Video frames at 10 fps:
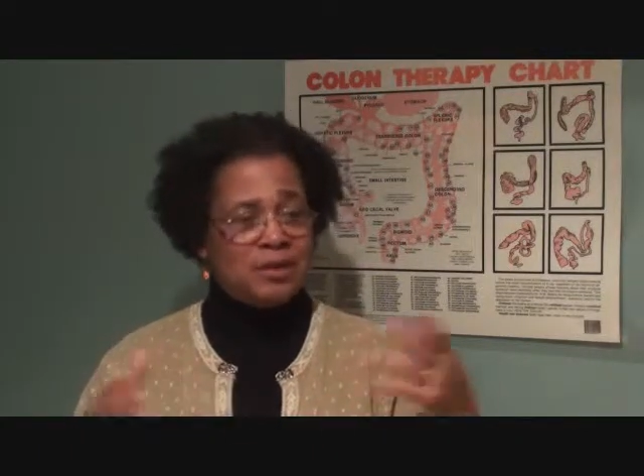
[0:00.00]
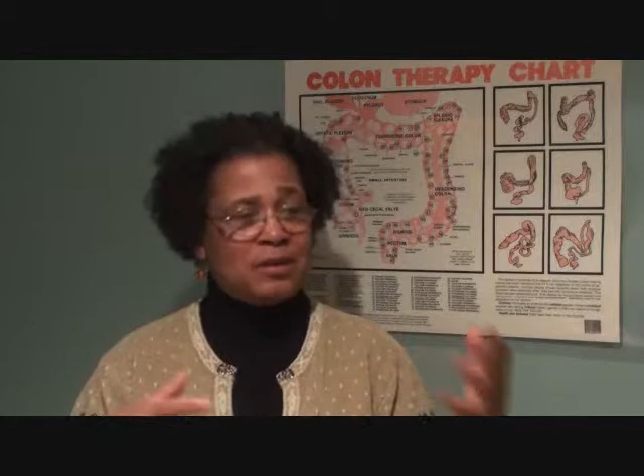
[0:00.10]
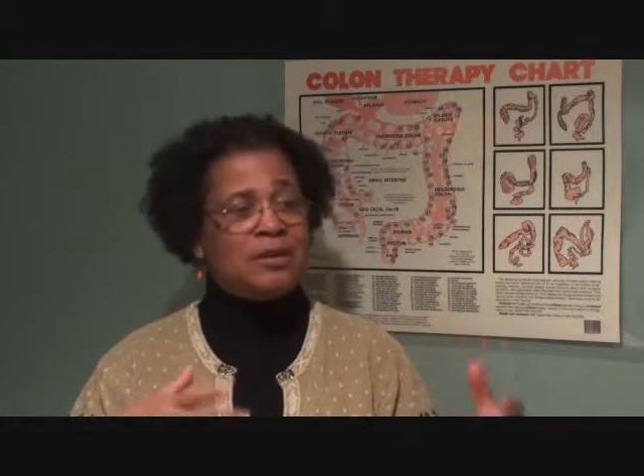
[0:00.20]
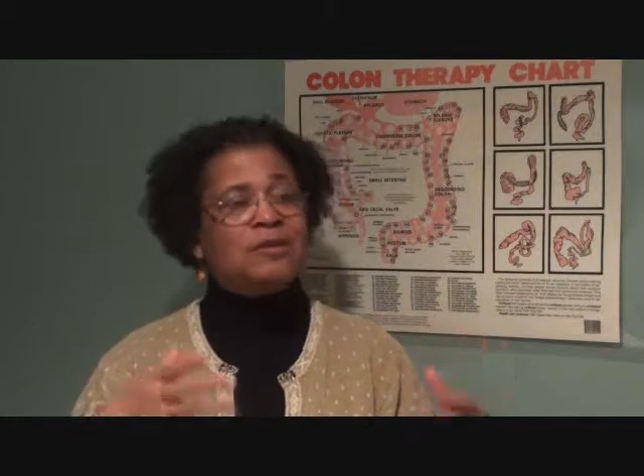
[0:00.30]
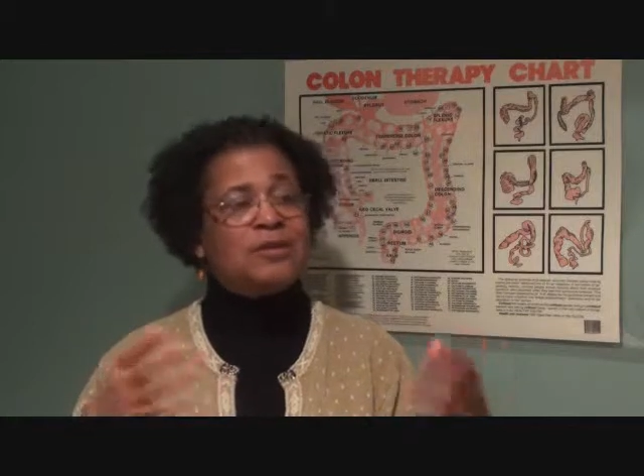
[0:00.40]

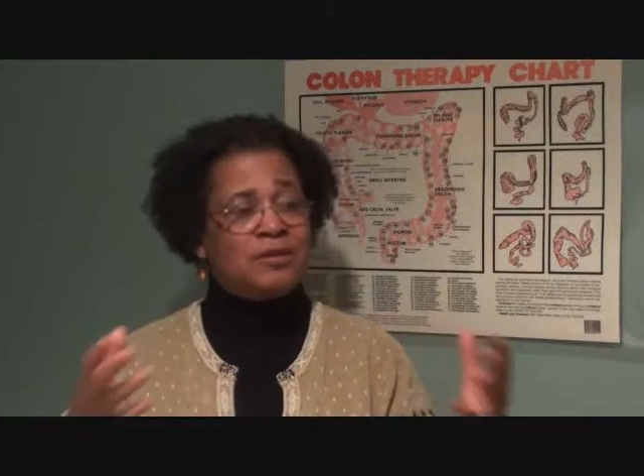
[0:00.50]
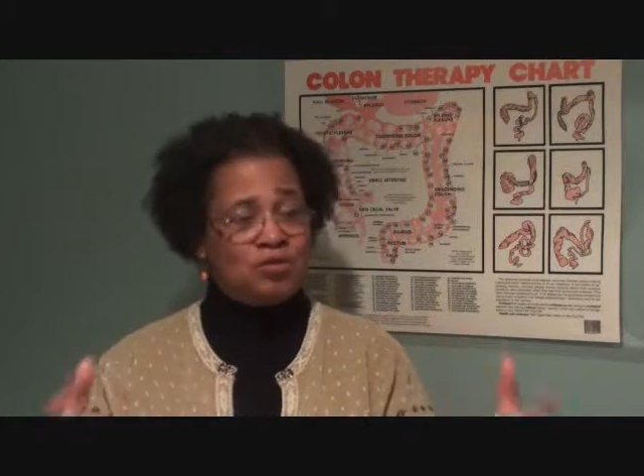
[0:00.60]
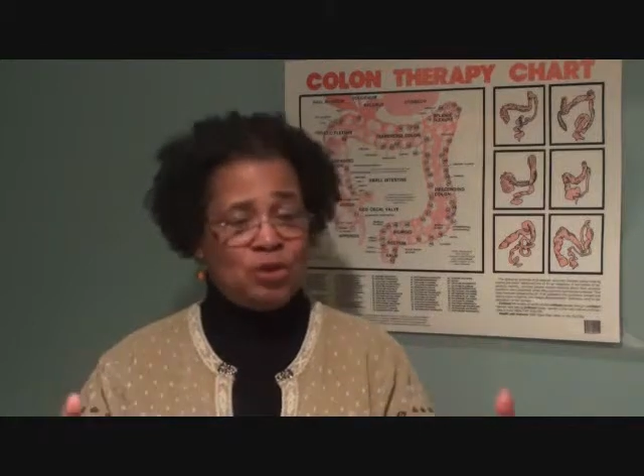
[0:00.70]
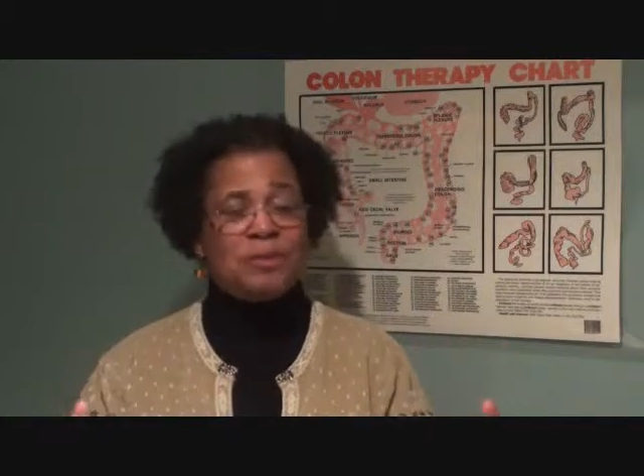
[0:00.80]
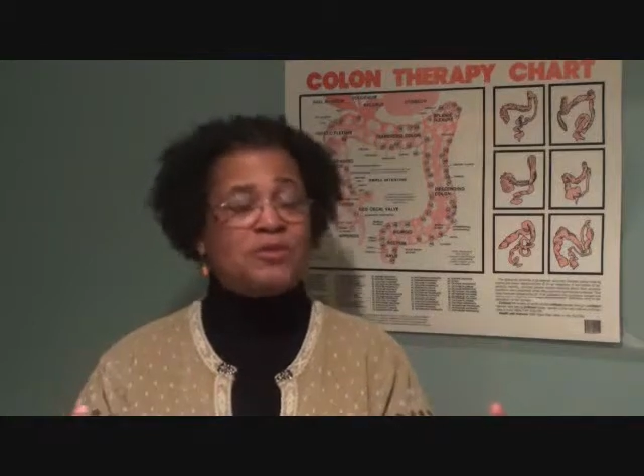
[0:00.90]
and the
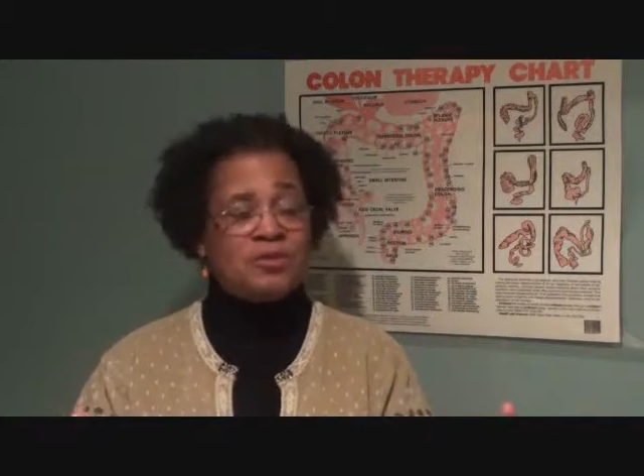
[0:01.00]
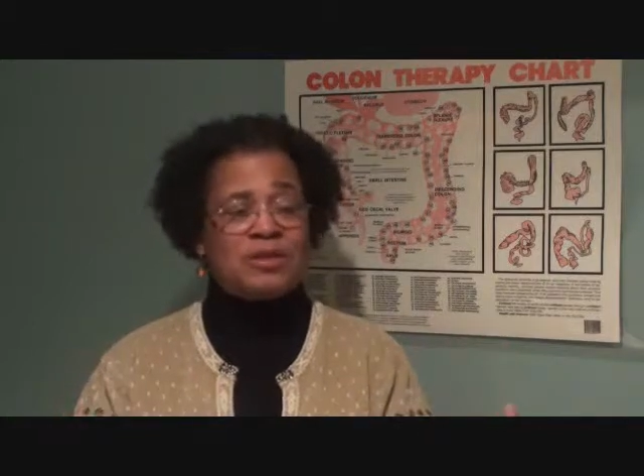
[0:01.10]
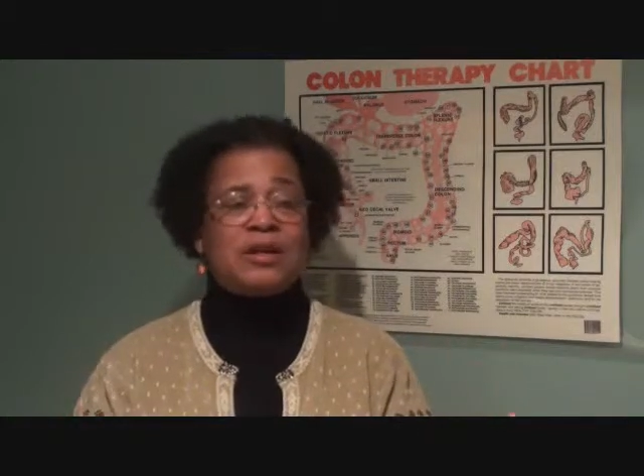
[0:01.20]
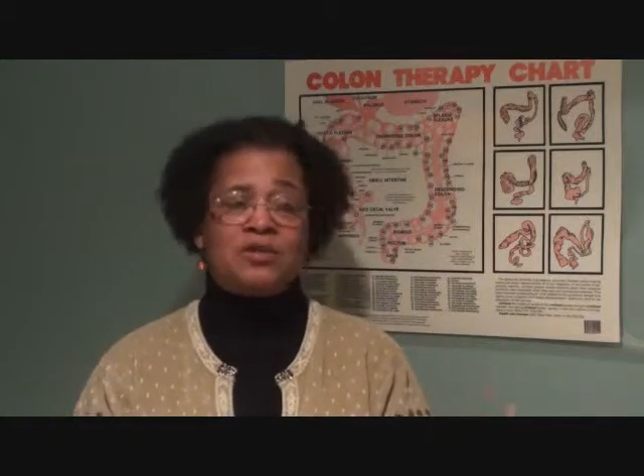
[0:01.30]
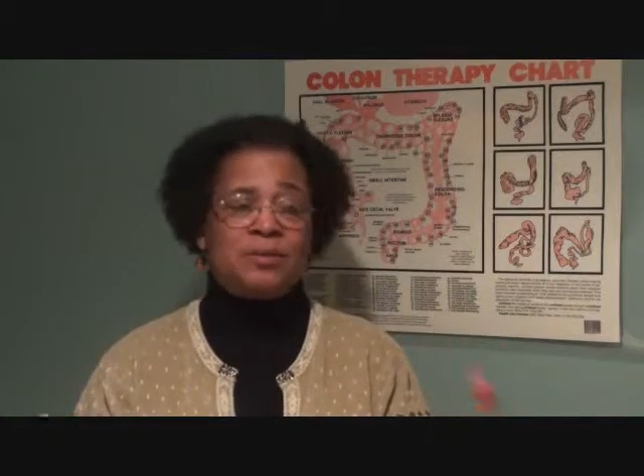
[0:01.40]
treatments are
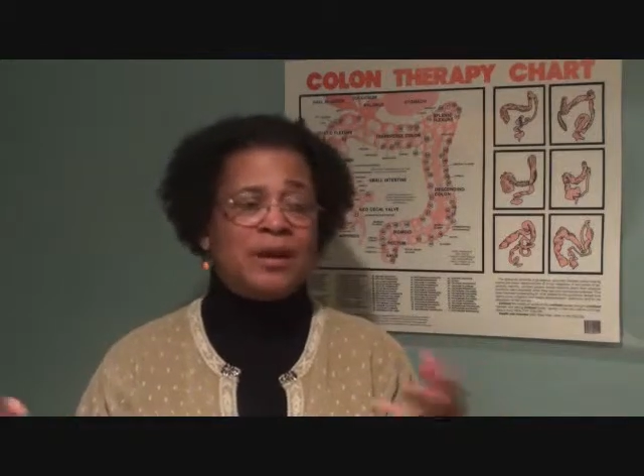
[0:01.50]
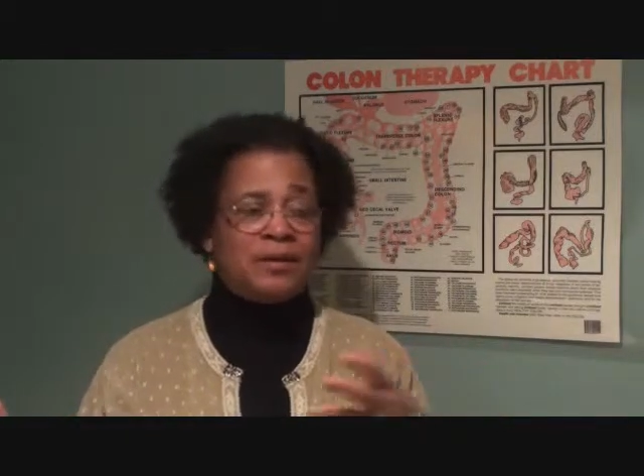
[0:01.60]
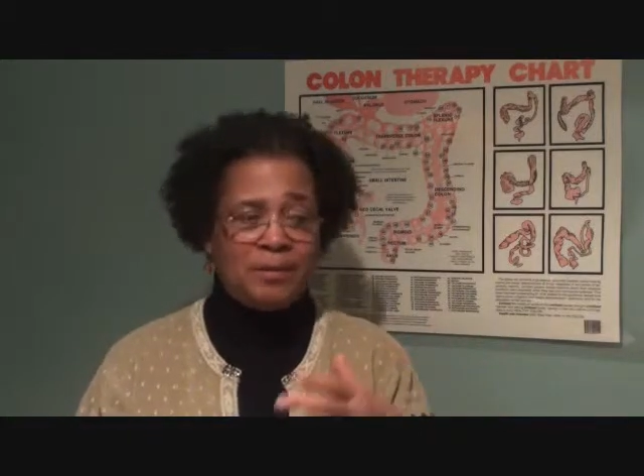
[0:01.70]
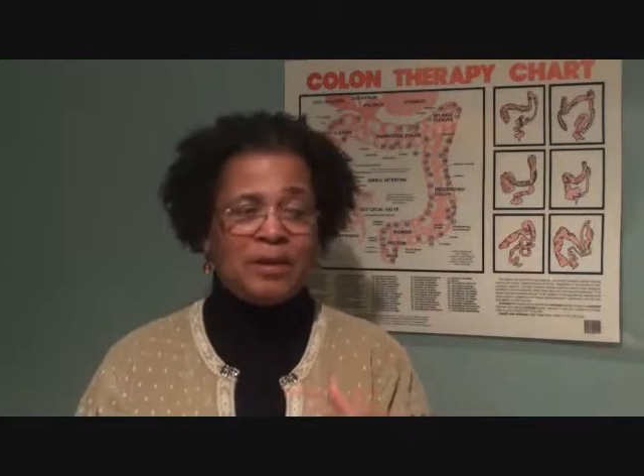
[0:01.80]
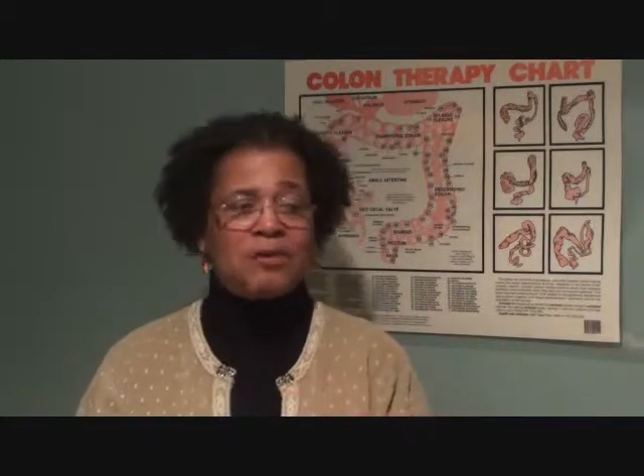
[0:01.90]
sanctioned by
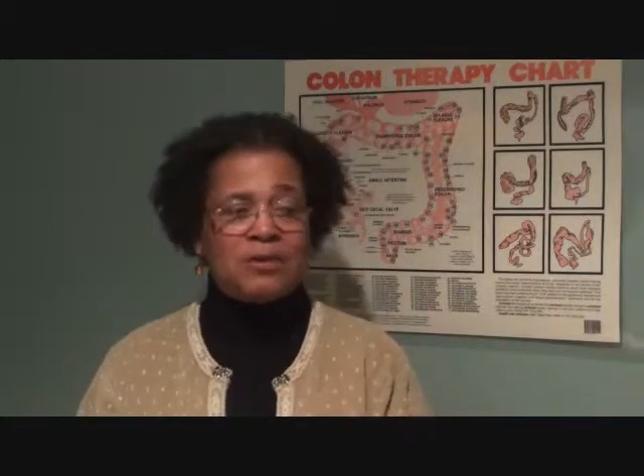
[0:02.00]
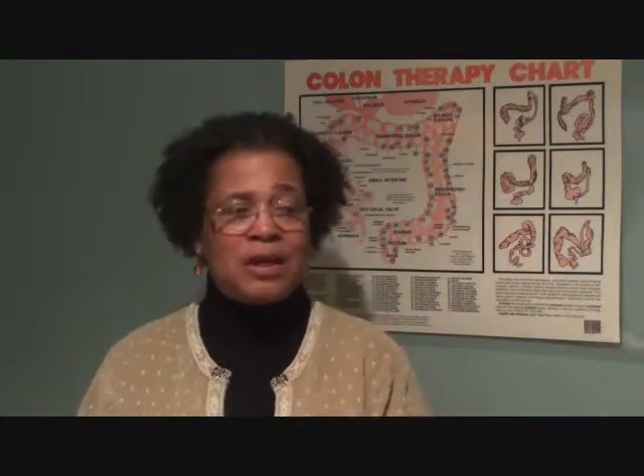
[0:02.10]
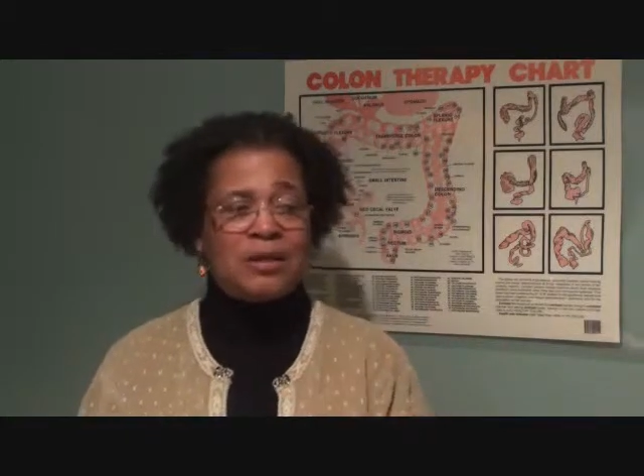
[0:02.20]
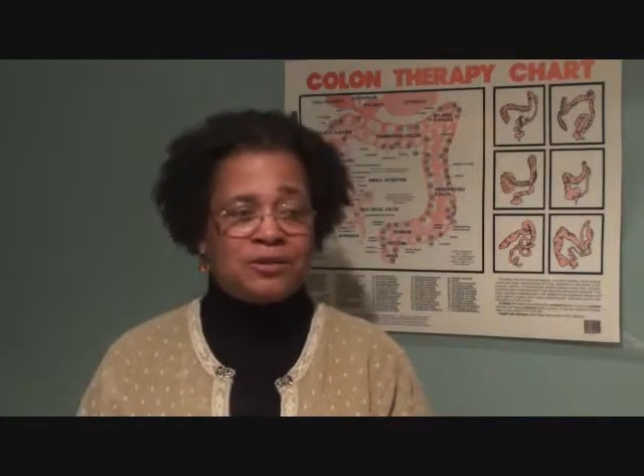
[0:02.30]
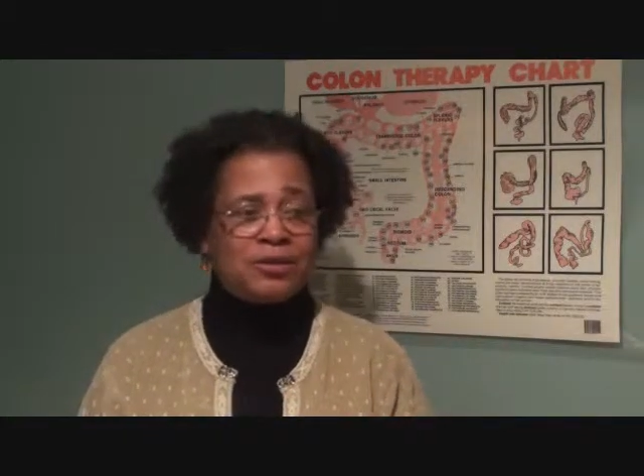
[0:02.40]
the medical
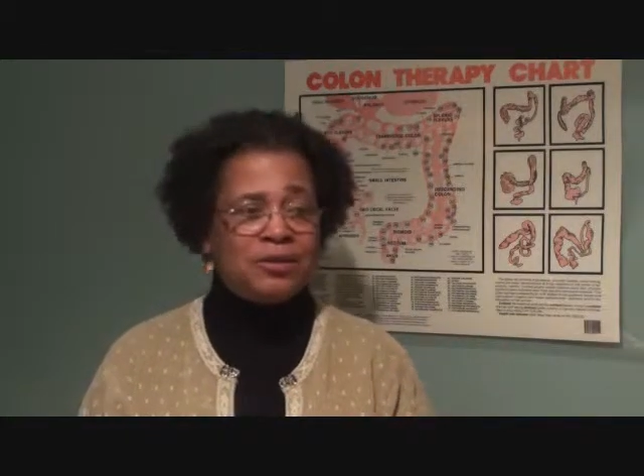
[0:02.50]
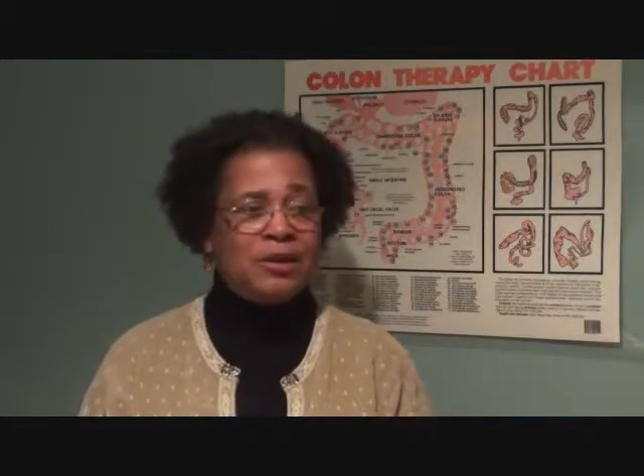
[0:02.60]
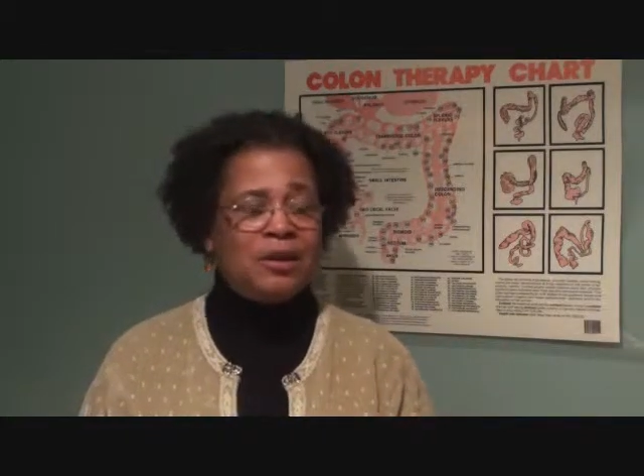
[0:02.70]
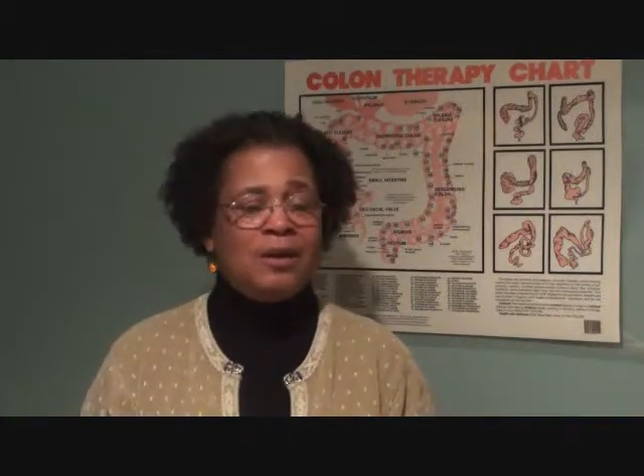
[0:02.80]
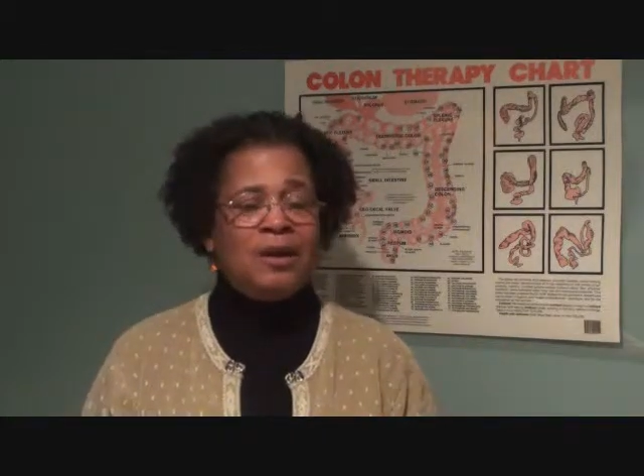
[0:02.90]
doctor,